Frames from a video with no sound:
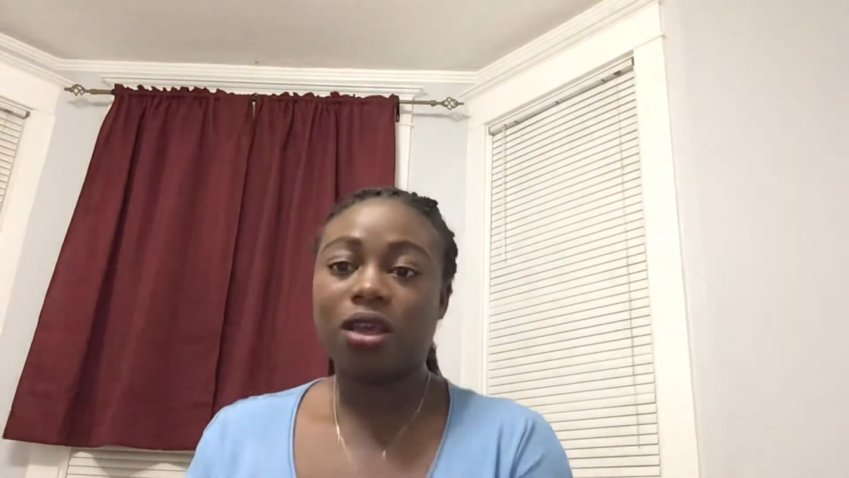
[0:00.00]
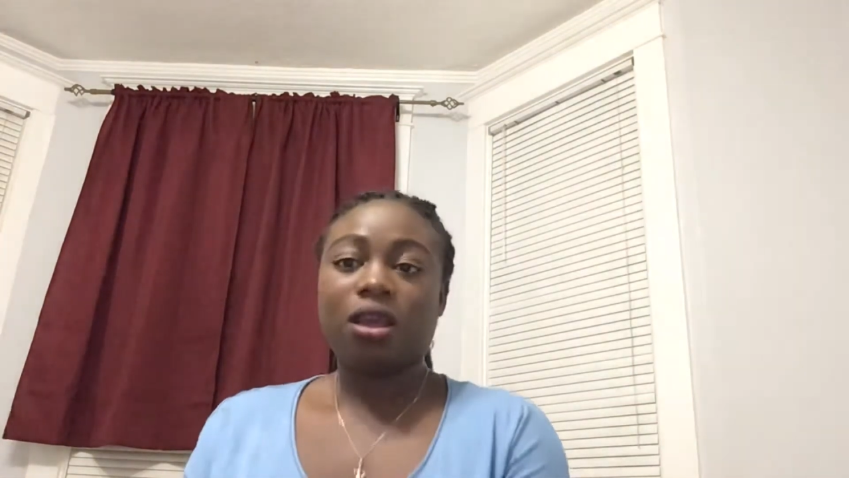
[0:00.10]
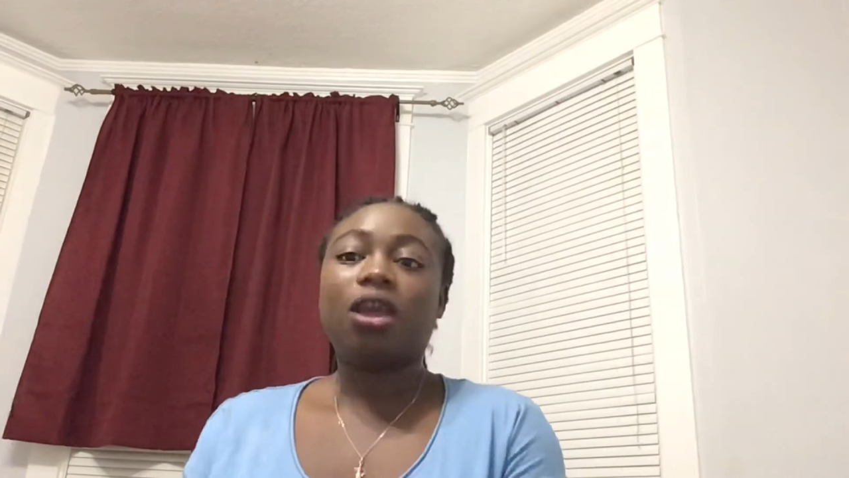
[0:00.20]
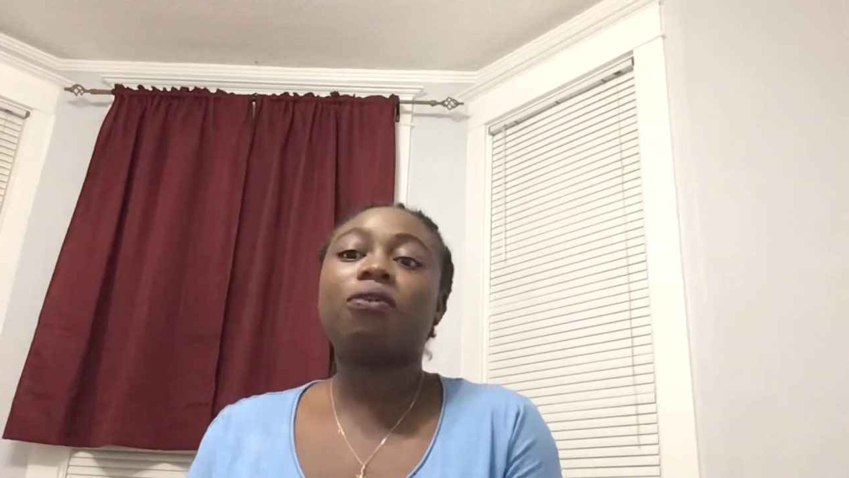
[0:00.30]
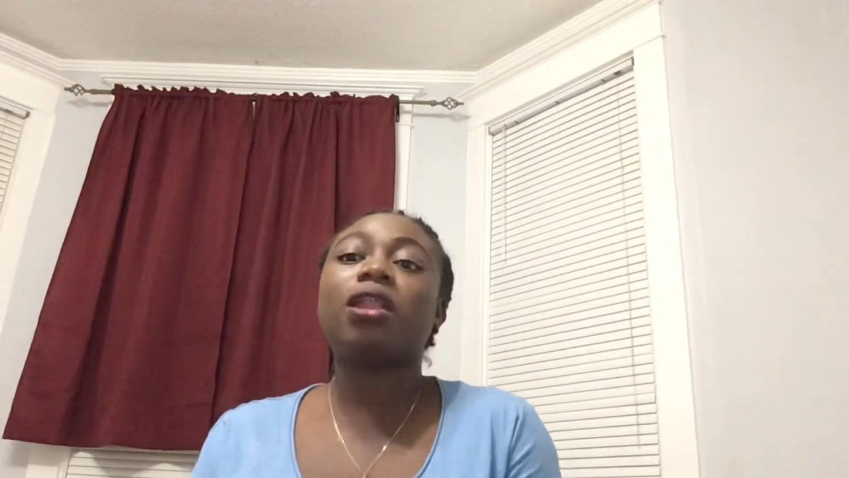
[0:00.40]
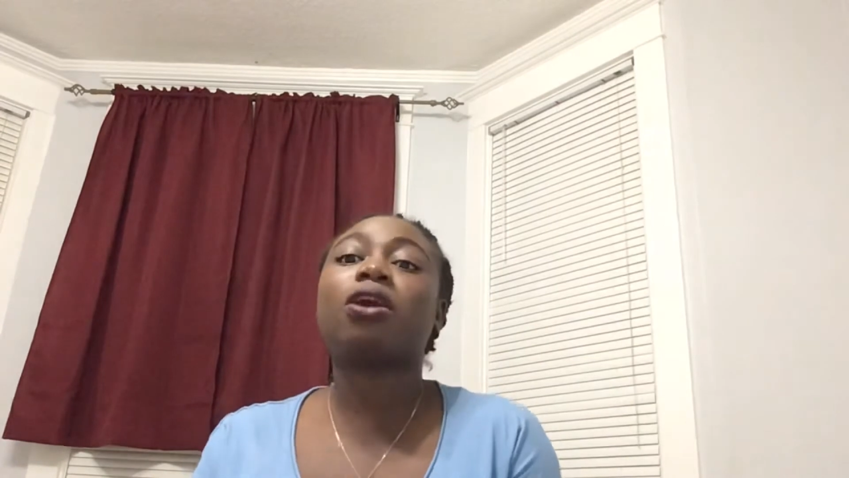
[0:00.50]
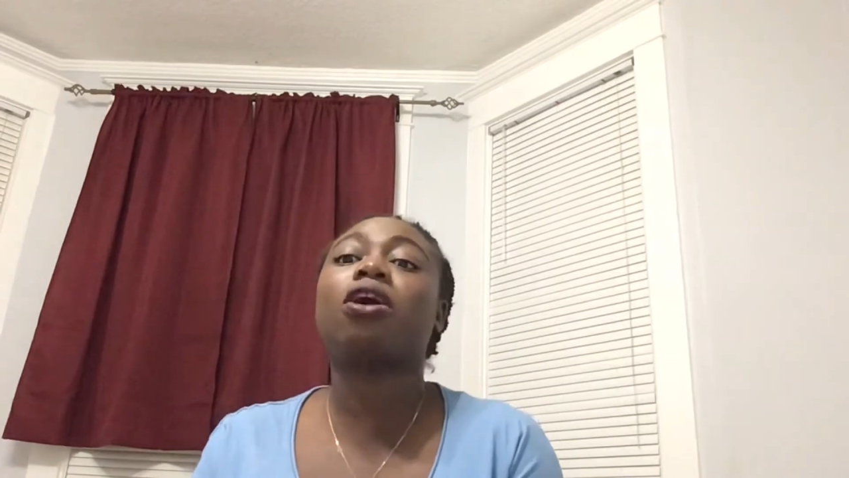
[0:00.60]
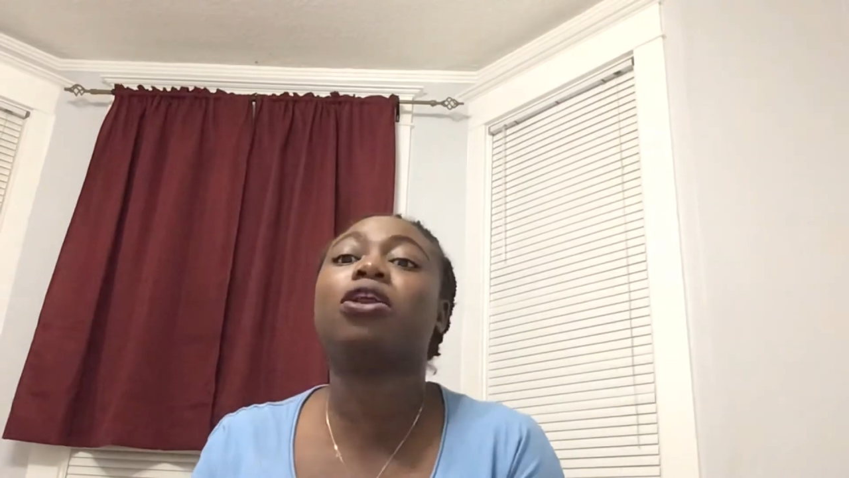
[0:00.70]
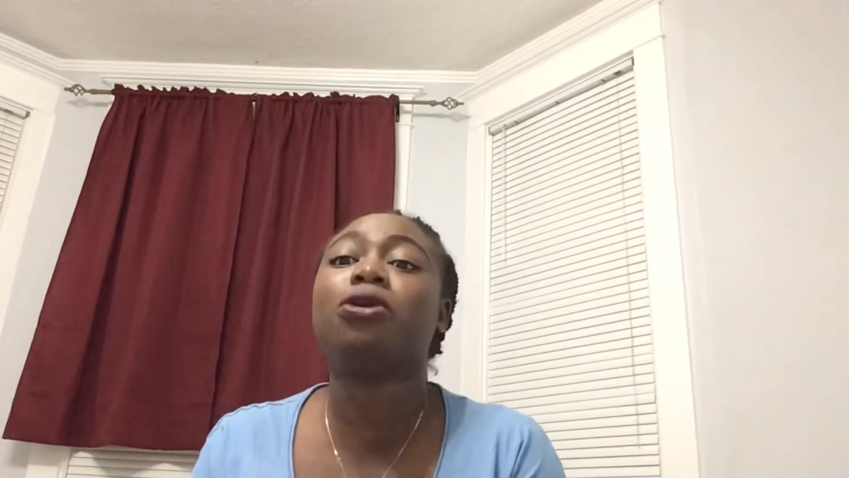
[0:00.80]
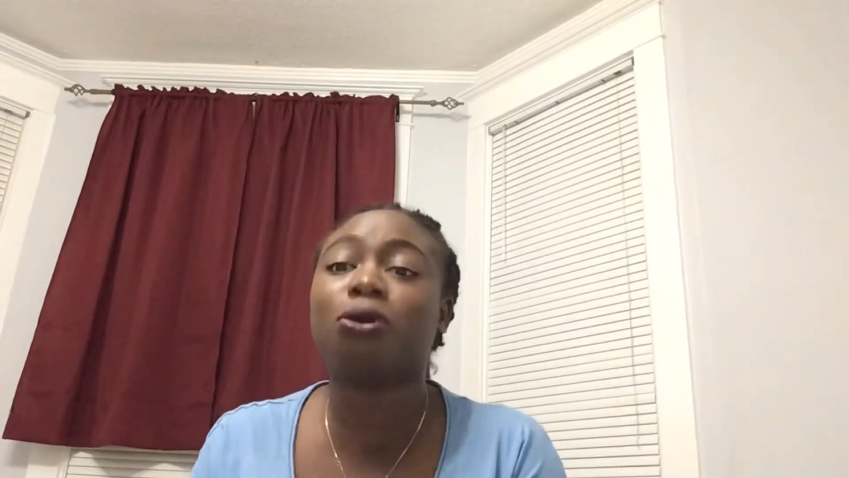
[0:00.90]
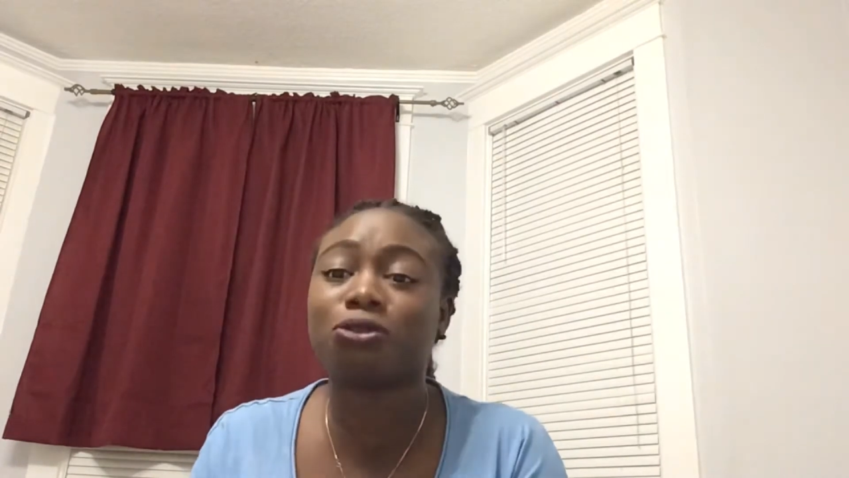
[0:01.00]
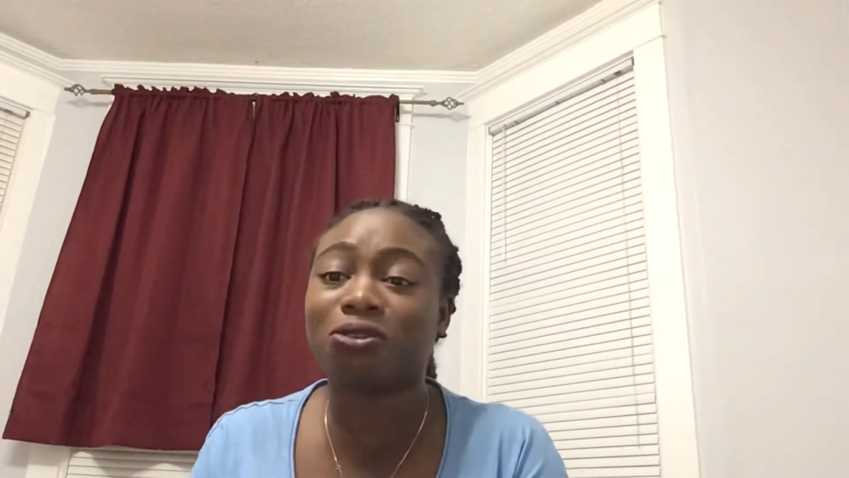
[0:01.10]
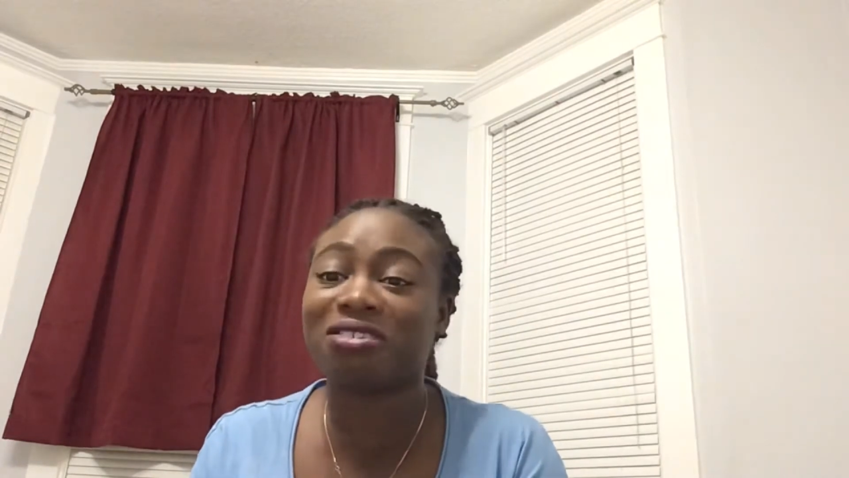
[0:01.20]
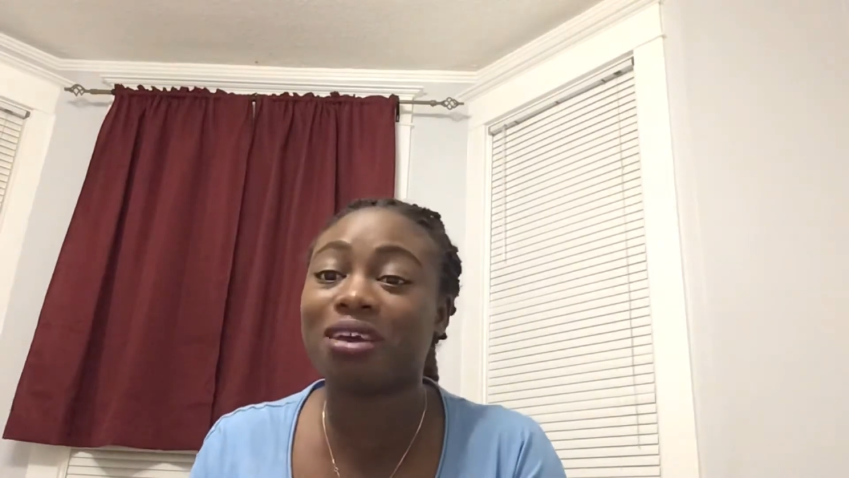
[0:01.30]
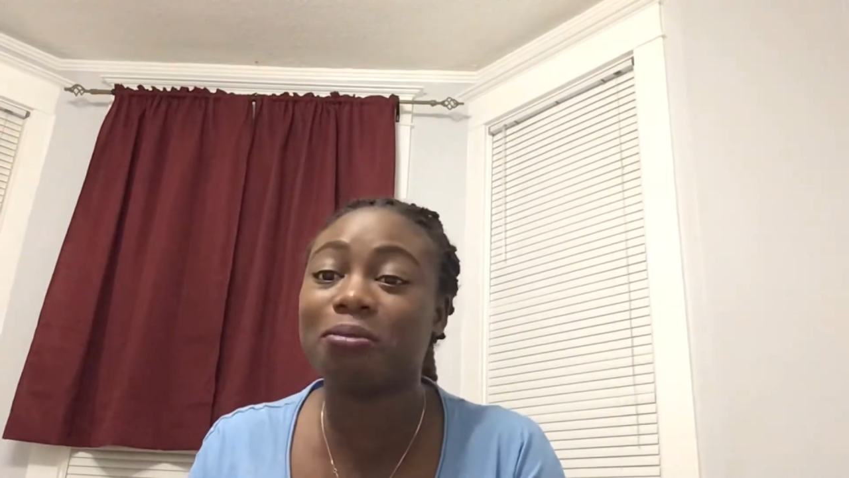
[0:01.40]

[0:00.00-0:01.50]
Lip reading: really got the old social